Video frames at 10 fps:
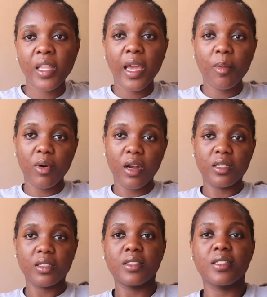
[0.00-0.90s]
Hair
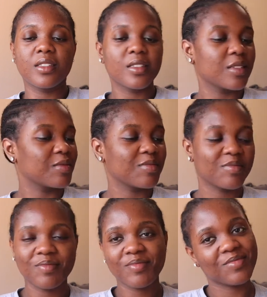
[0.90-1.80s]
brands,
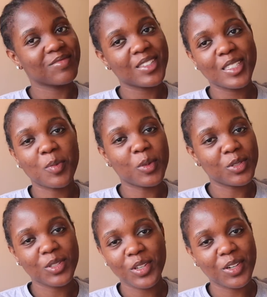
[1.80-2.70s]

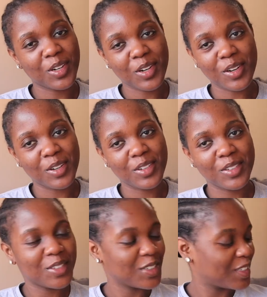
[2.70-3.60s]
sponsor your girl.